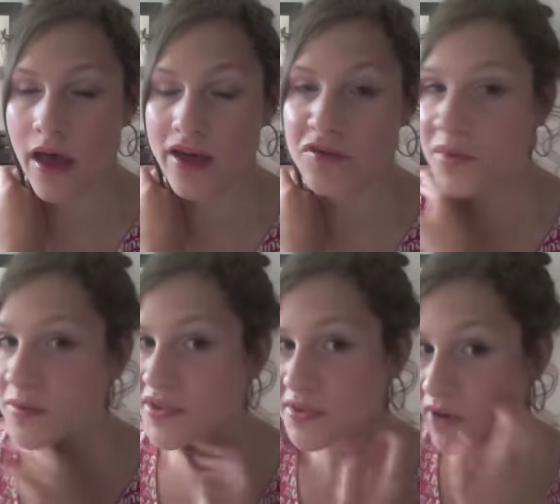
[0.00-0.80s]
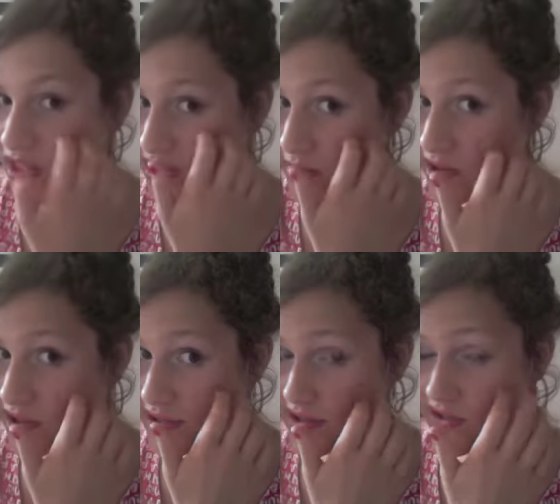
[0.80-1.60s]
You might be surprised about
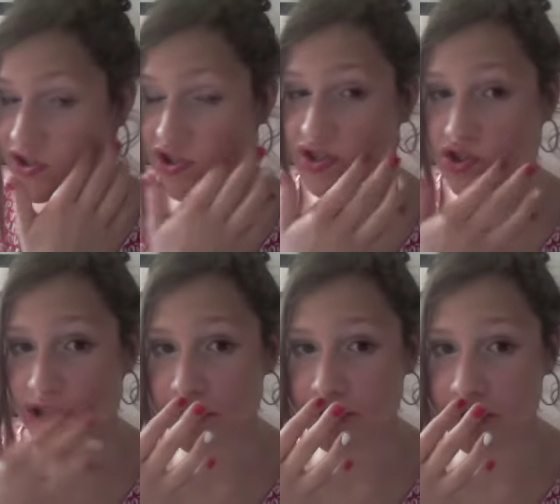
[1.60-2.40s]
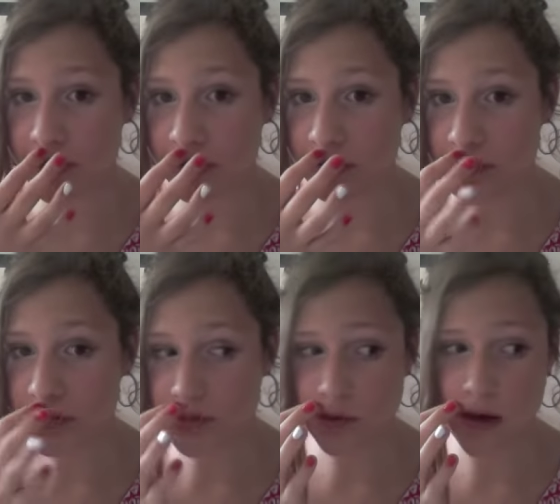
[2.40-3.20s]
this because it's just Chapstick
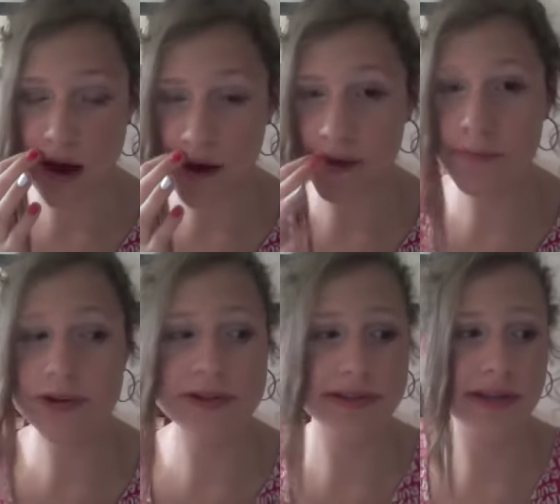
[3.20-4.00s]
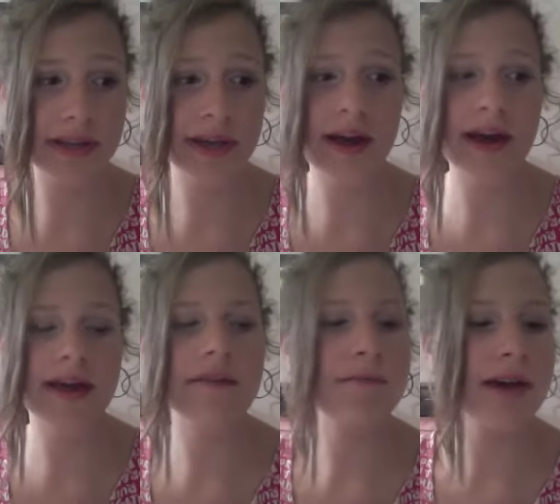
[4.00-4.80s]
so I personally, I
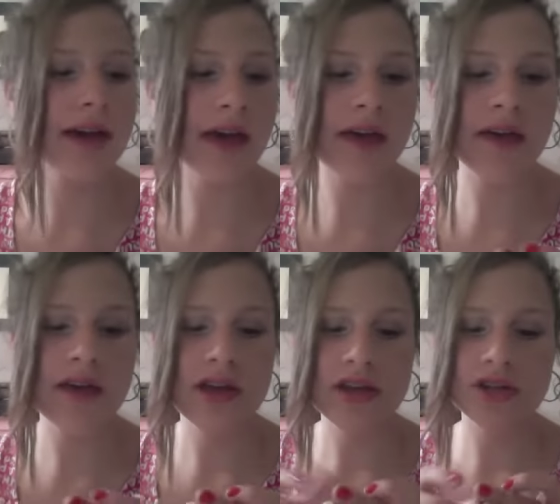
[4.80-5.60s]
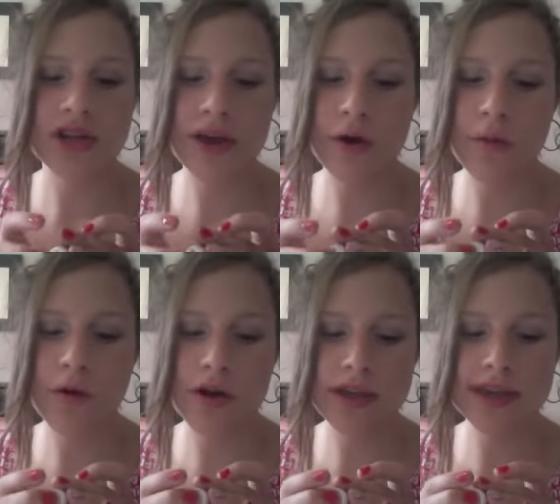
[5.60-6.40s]
have my J.R.
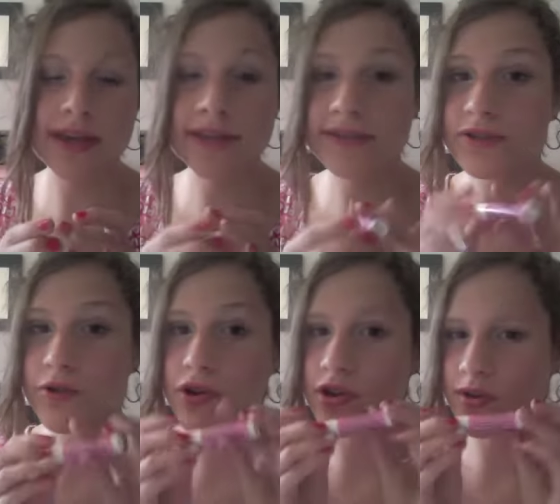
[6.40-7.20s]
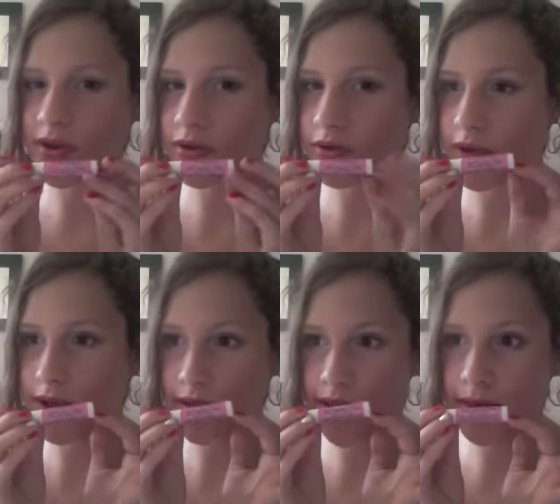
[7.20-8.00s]
Watkins, or you can go get
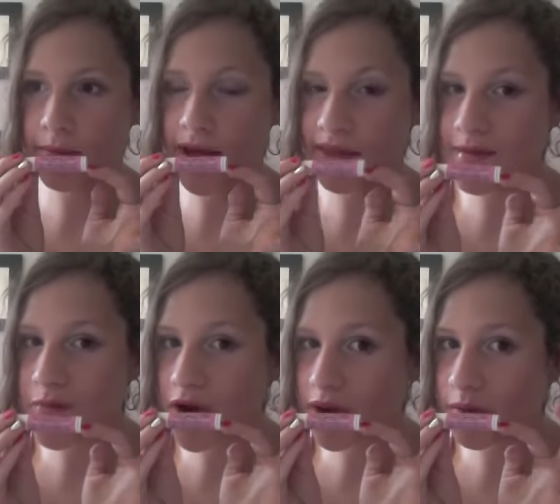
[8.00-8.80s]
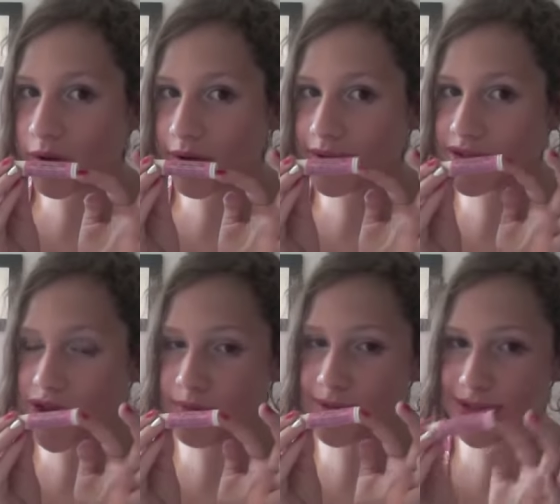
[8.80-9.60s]
like Bath and Body Works
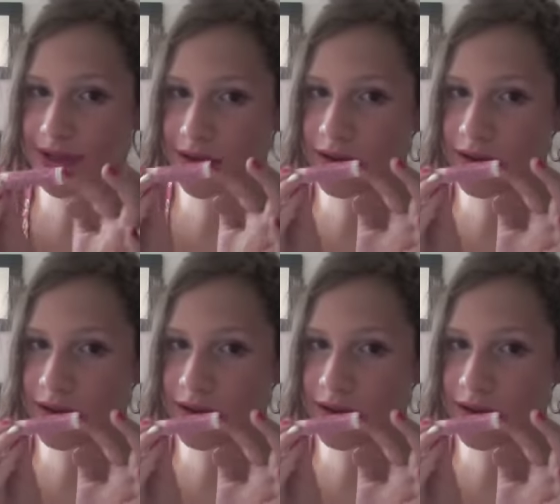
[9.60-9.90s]
chapstick,